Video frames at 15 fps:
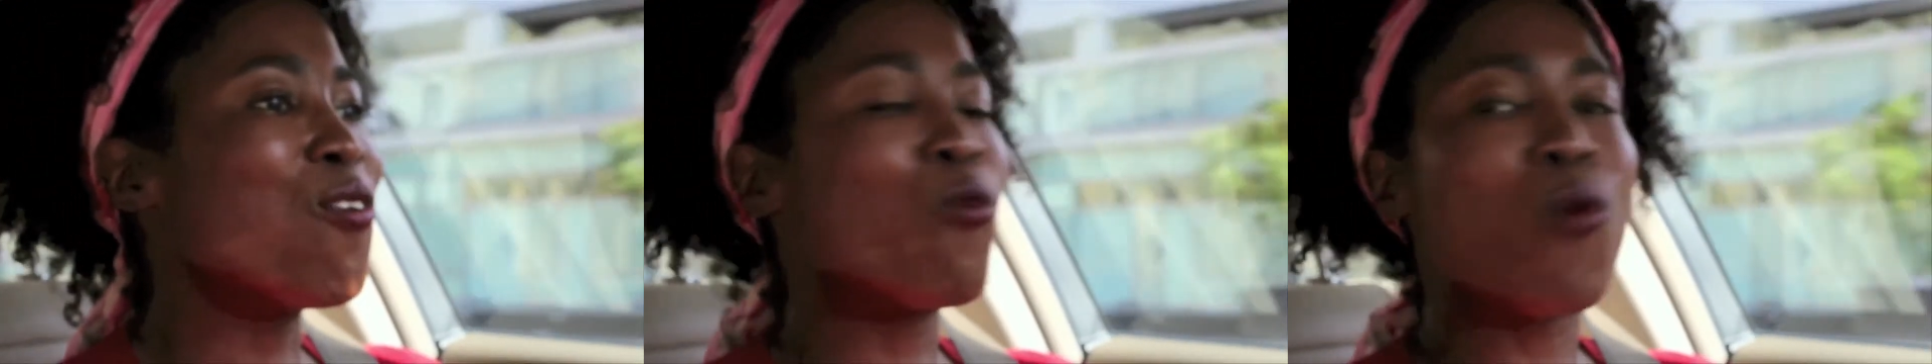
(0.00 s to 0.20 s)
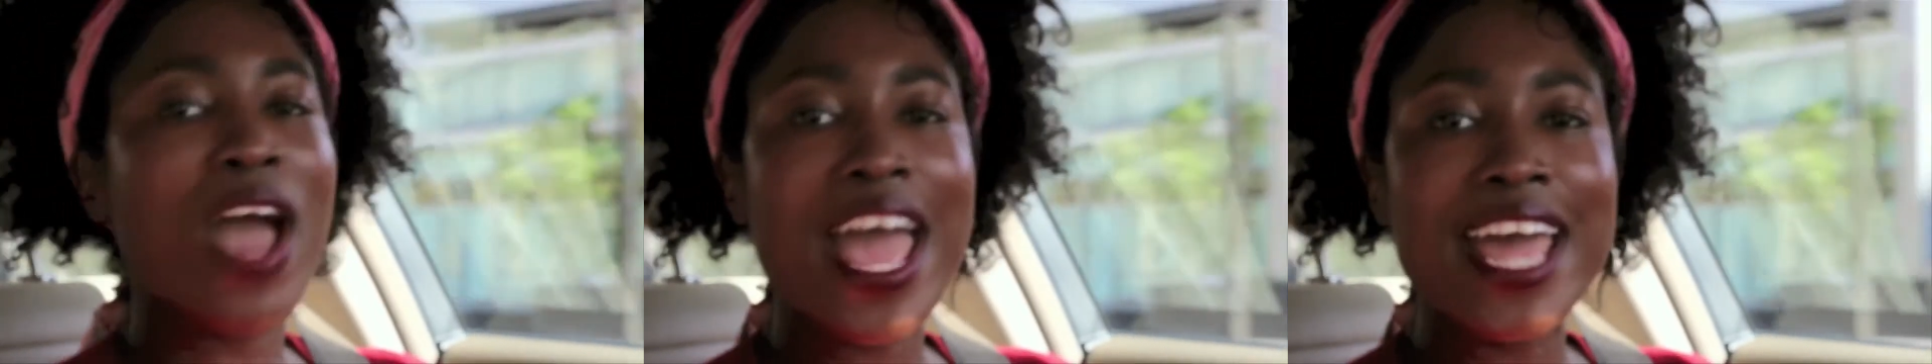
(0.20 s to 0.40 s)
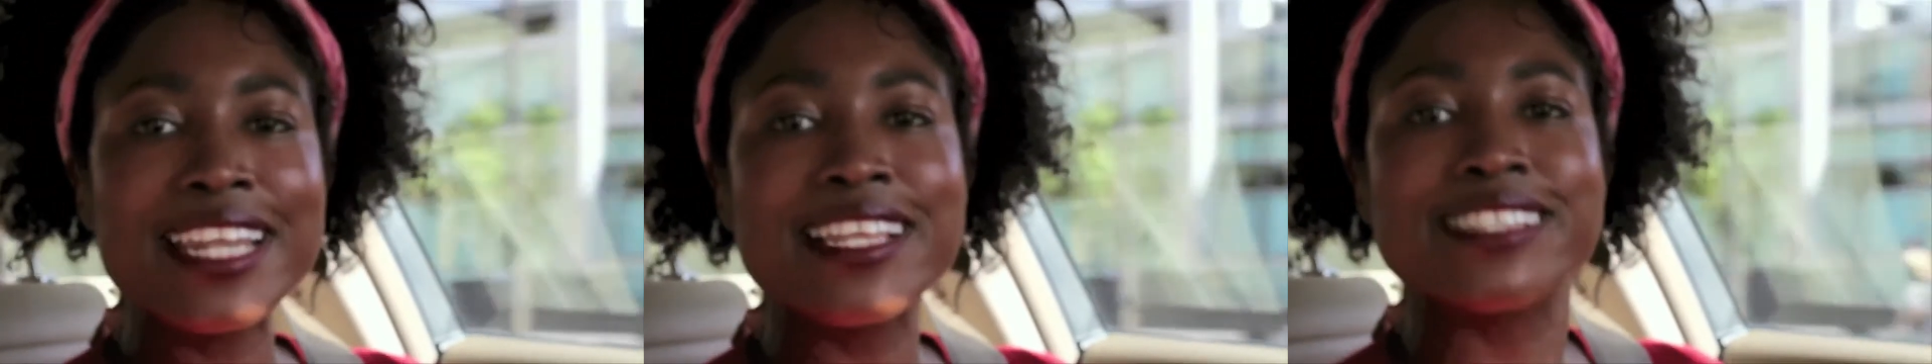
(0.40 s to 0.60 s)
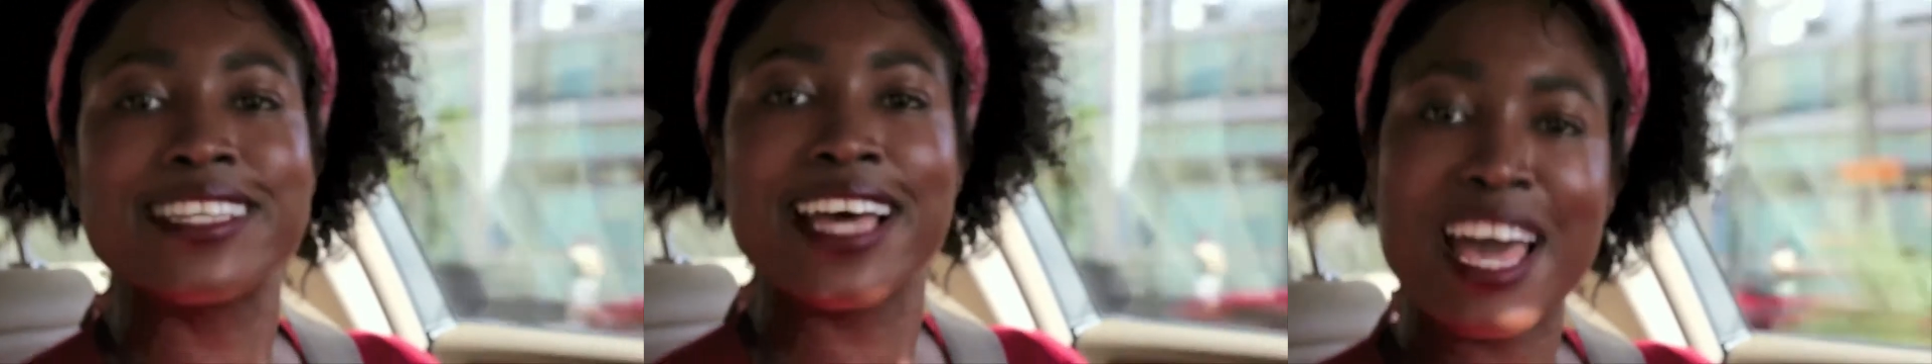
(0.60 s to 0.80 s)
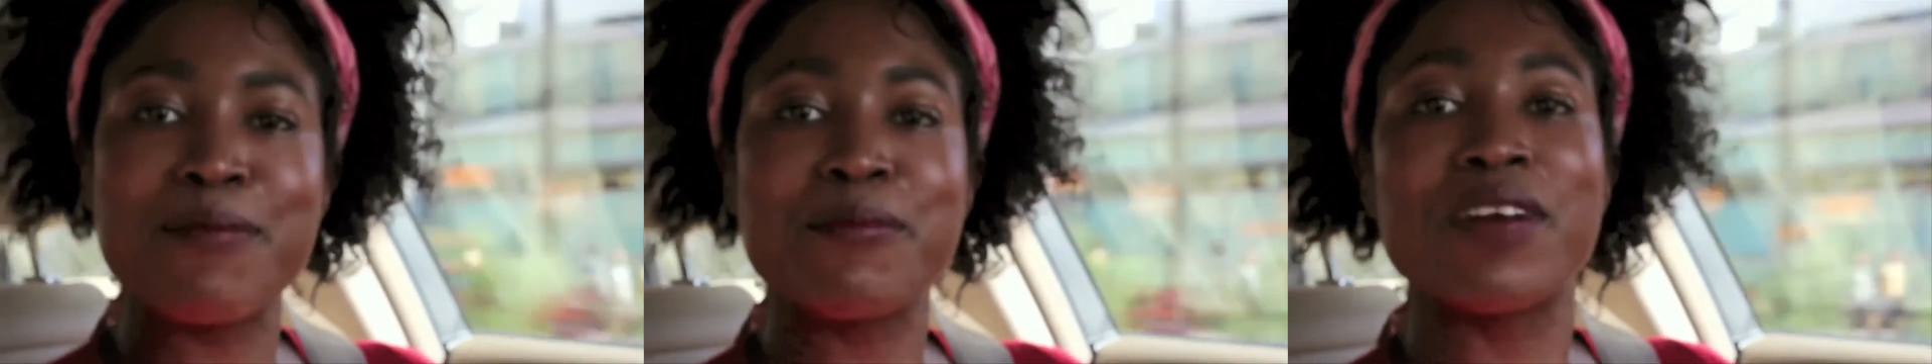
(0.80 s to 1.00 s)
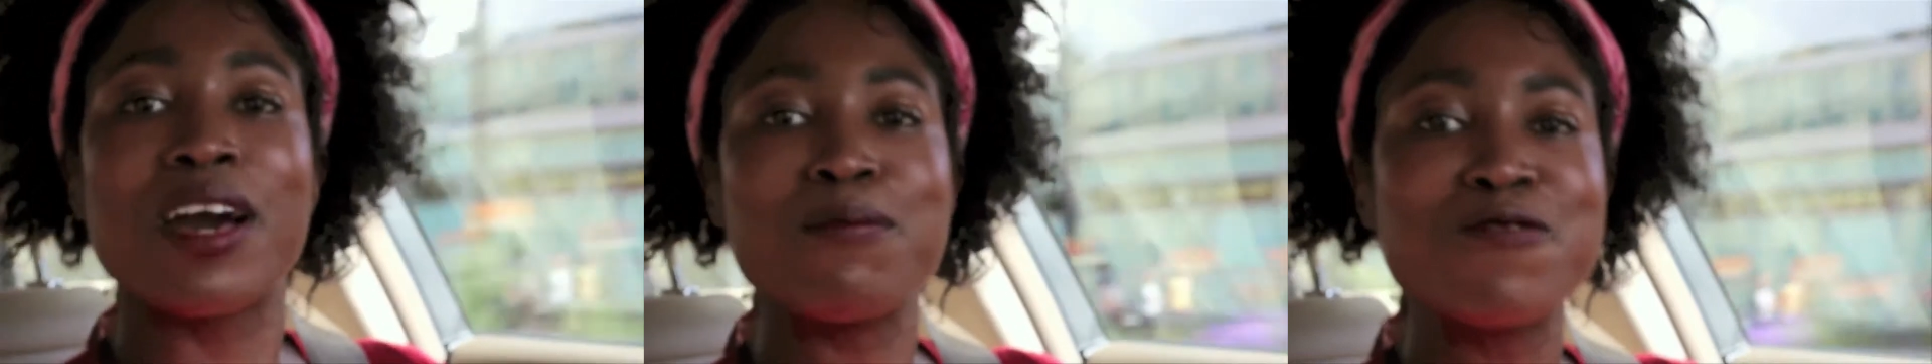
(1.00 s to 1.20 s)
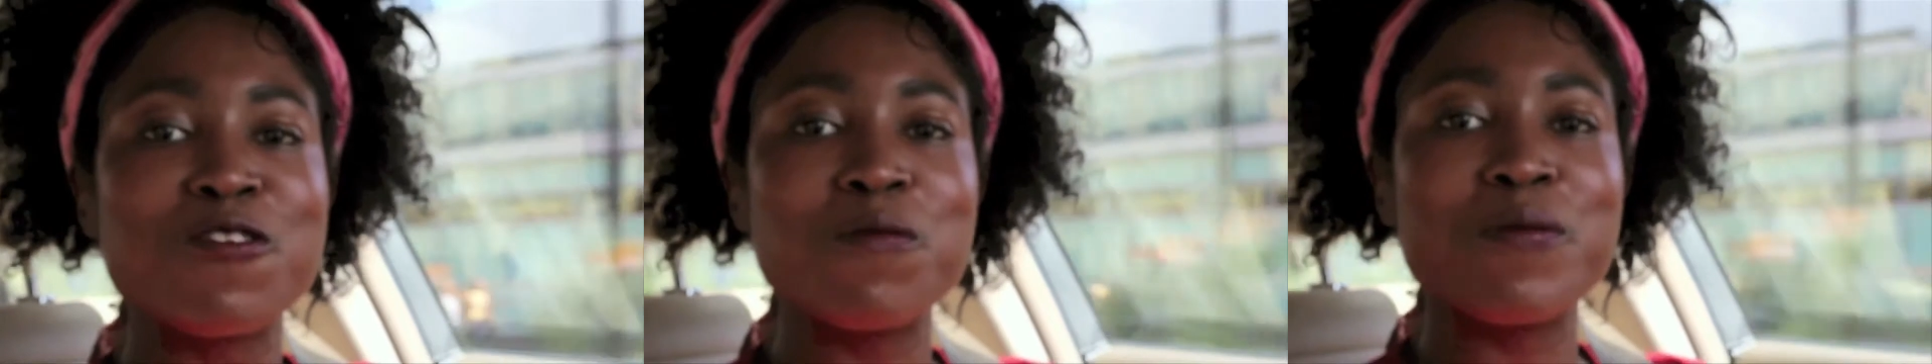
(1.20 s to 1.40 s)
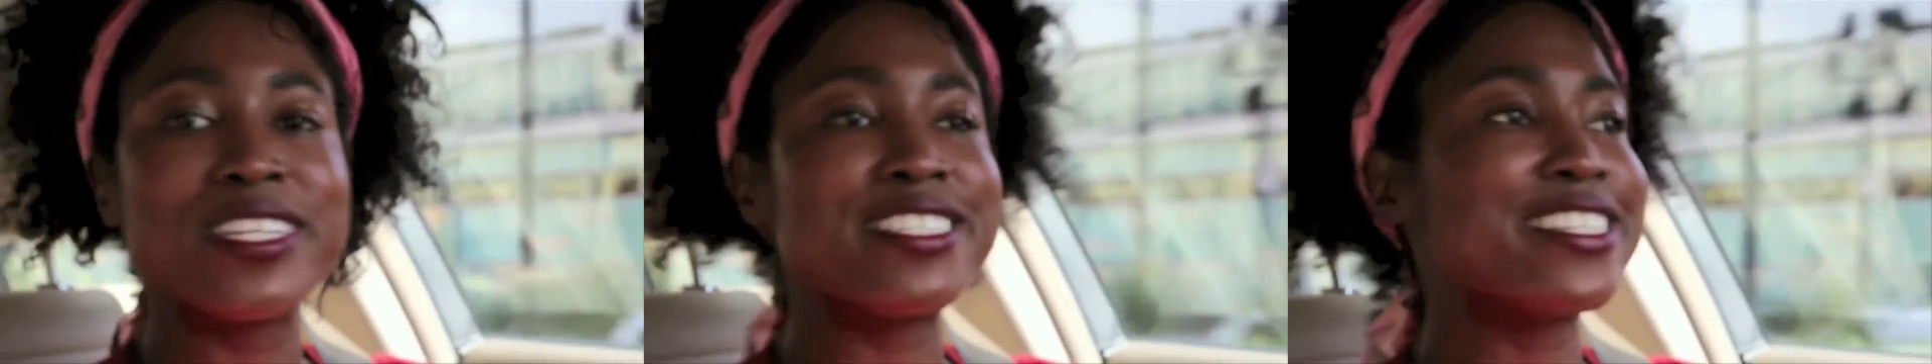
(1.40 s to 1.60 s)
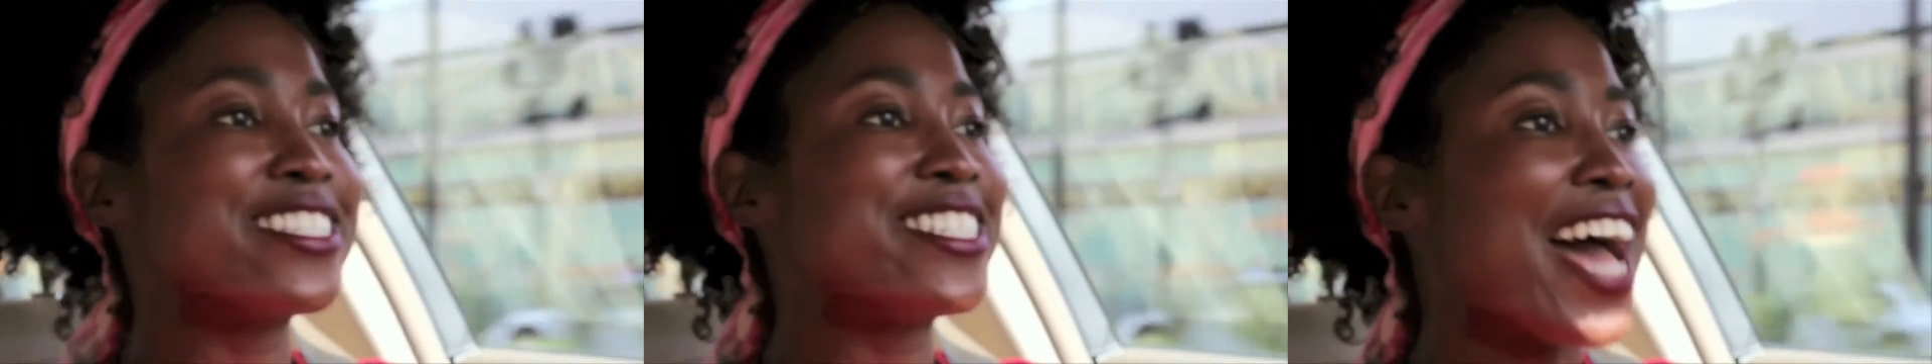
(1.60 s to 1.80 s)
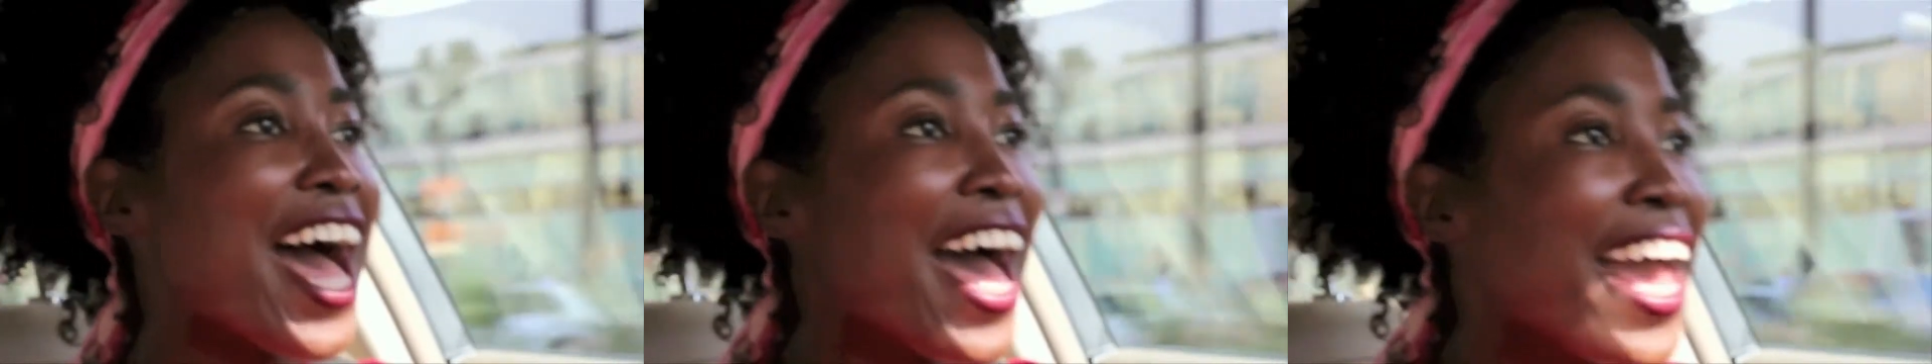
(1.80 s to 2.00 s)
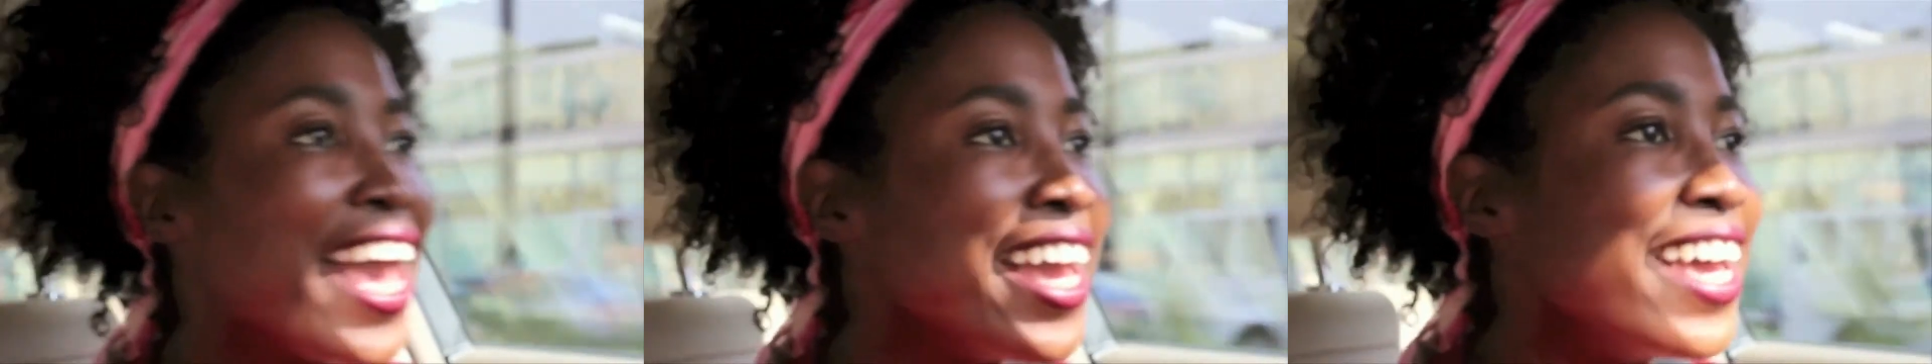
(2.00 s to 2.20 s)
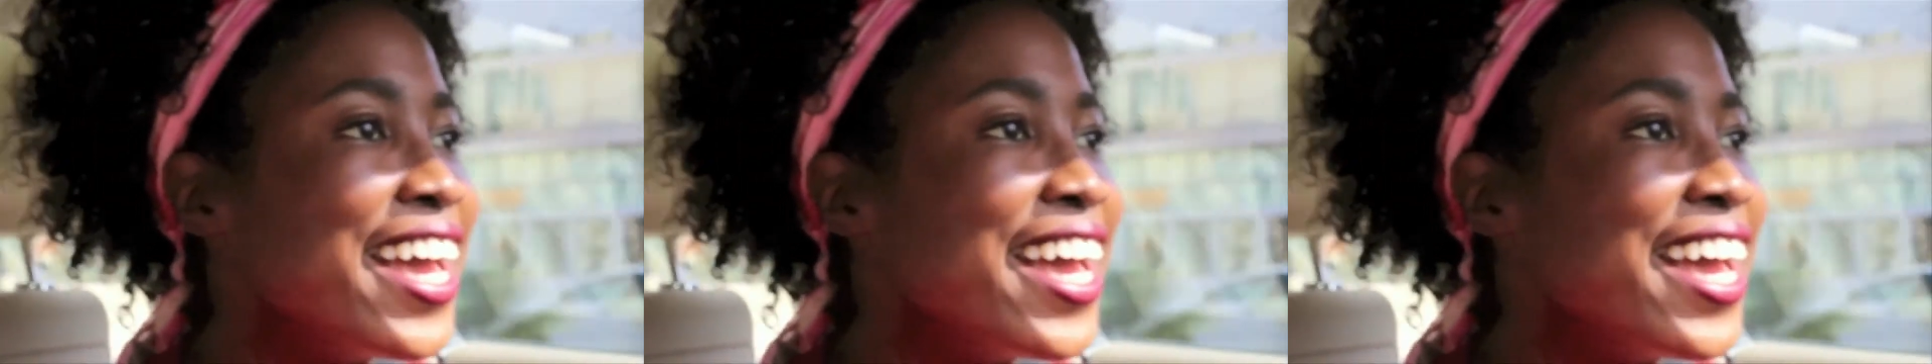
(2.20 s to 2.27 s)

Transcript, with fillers: when the time comes for me to die,